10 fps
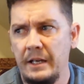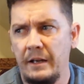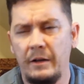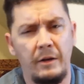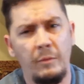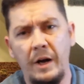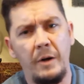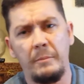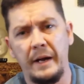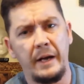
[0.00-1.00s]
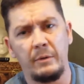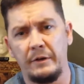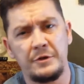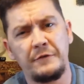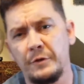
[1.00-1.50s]
A while back when I
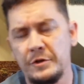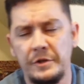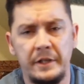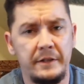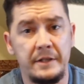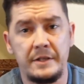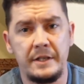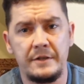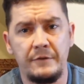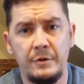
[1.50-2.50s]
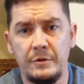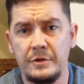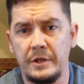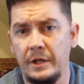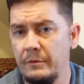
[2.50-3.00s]
was first looking at these things a few
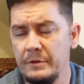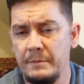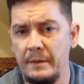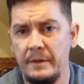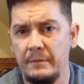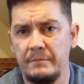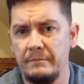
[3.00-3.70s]
years ago, it was maybe